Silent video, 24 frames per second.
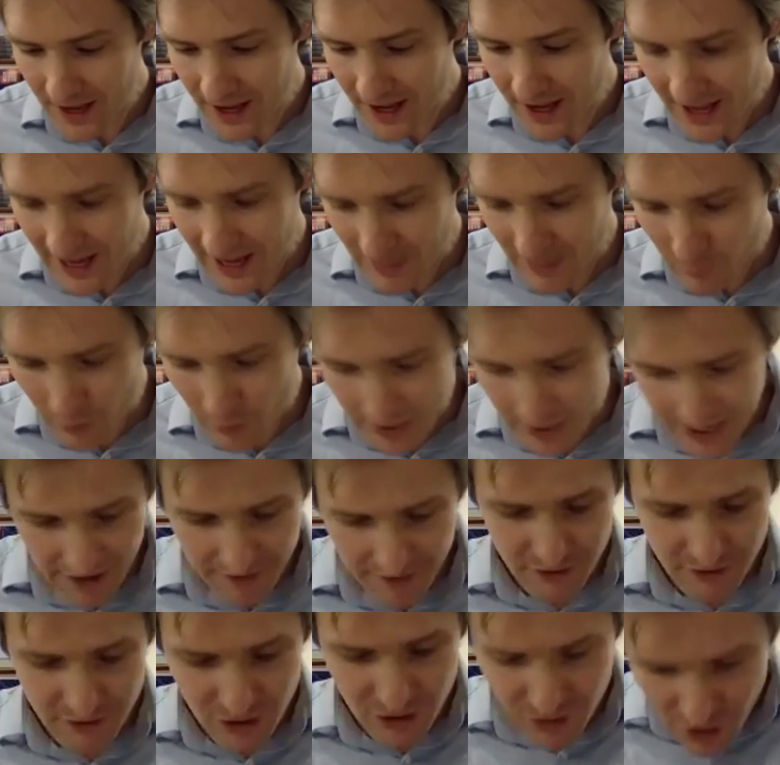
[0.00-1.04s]
and we
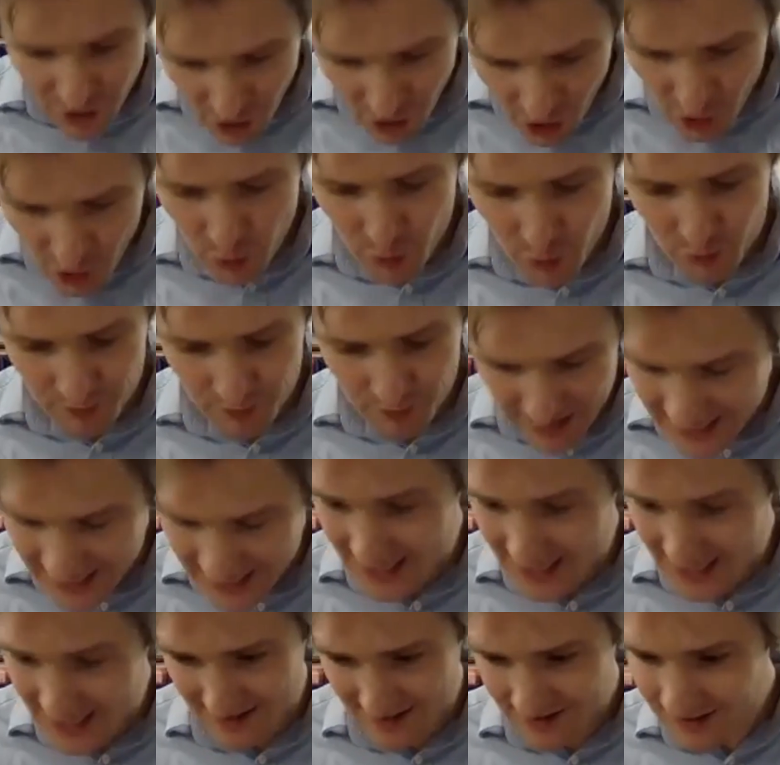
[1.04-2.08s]
have no
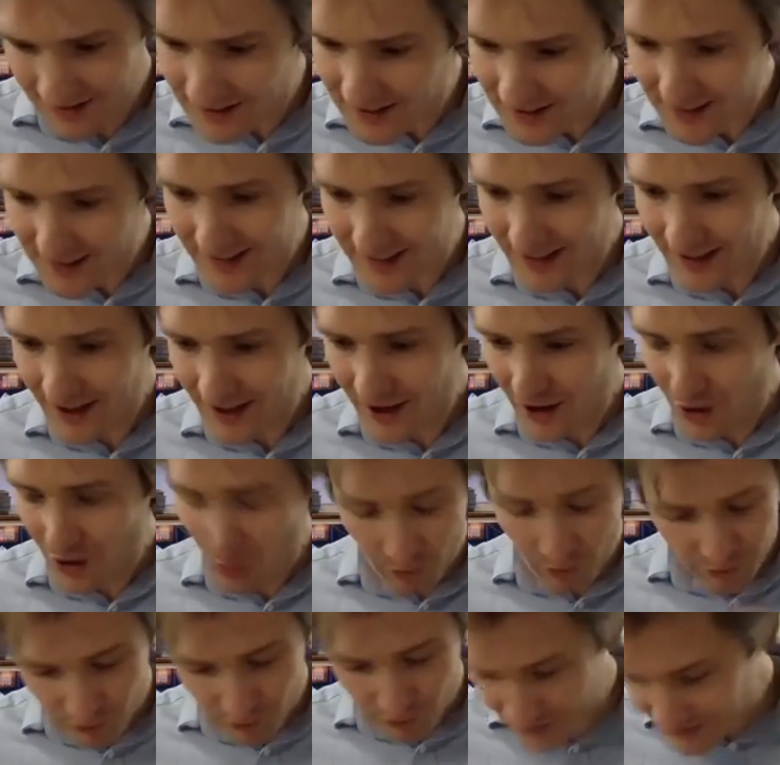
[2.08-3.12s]
means
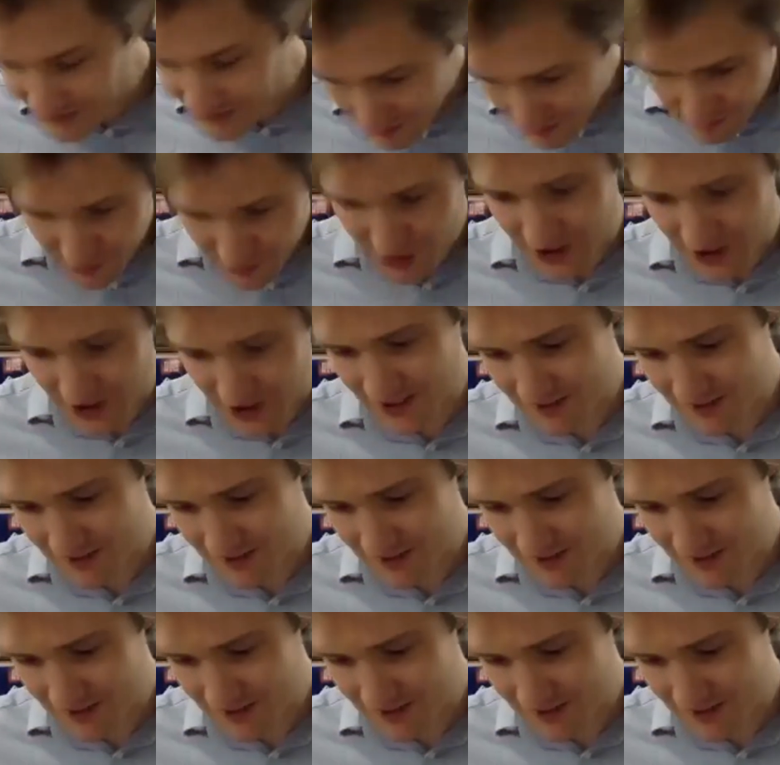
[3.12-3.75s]
of redemption.